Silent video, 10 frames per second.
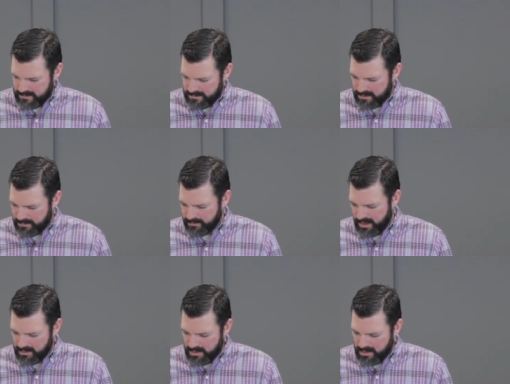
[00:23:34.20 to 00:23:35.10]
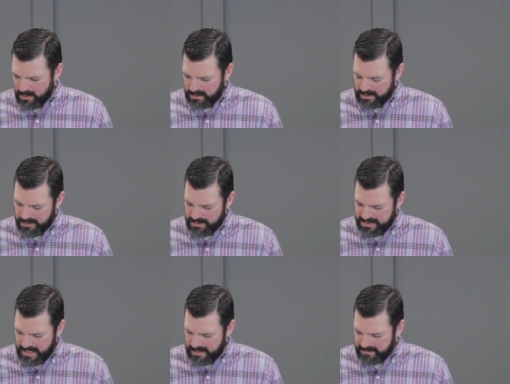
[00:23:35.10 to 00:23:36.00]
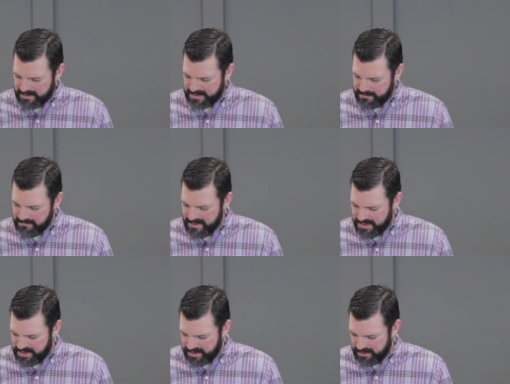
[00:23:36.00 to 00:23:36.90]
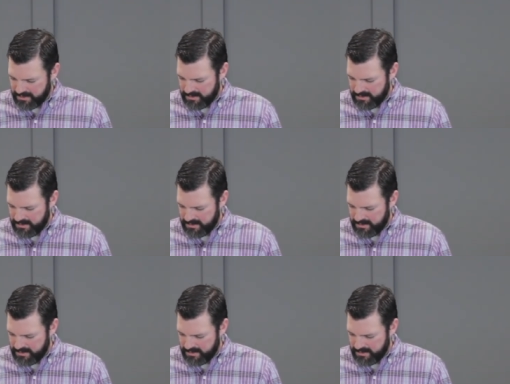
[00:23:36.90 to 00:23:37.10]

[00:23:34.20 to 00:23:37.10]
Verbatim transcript: They're brought along in understanding this mission.